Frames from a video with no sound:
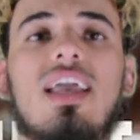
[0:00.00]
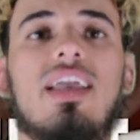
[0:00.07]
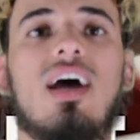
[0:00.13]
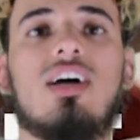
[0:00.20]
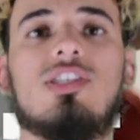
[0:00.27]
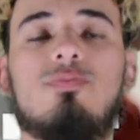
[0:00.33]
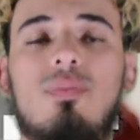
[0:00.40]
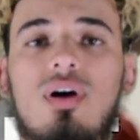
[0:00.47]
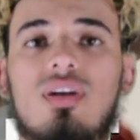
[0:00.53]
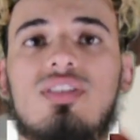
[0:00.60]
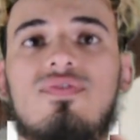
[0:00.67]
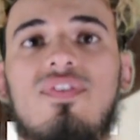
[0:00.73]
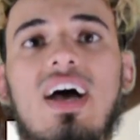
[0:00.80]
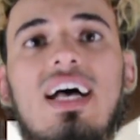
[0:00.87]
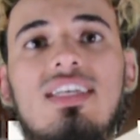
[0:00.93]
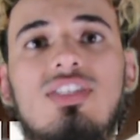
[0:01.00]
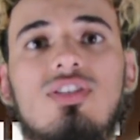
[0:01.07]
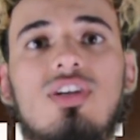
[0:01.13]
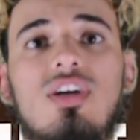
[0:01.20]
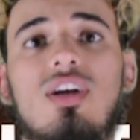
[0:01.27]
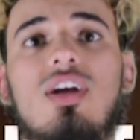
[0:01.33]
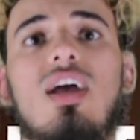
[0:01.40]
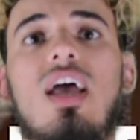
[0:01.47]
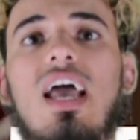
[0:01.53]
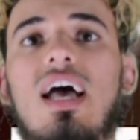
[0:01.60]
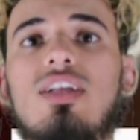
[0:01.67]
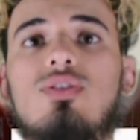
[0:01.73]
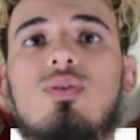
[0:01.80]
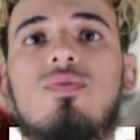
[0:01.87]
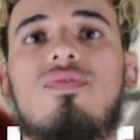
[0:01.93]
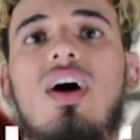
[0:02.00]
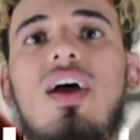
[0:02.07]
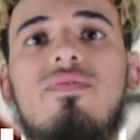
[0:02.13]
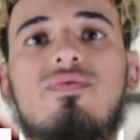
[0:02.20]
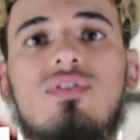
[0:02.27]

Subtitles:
catch bugs faster, and survive